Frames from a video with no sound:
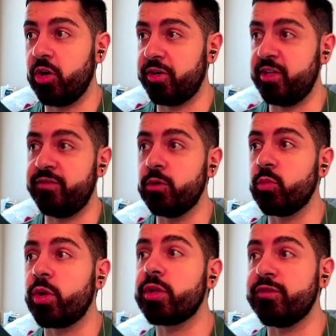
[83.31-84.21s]
If you're one
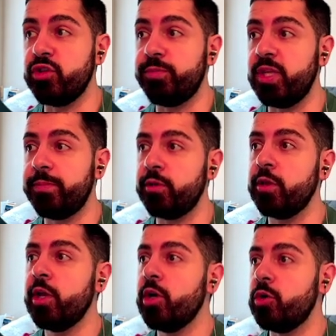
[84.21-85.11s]
of the few people
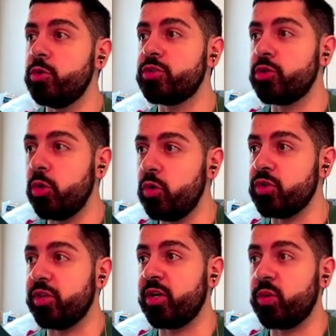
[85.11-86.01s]
who sold
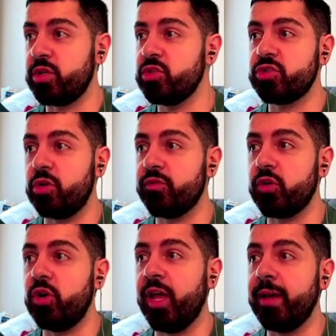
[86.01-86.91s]
their 100
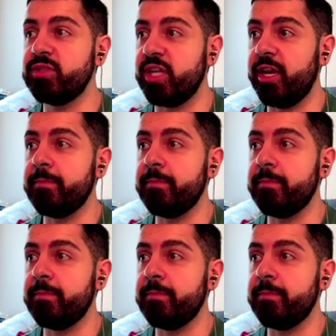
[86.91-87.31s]
overall MJ,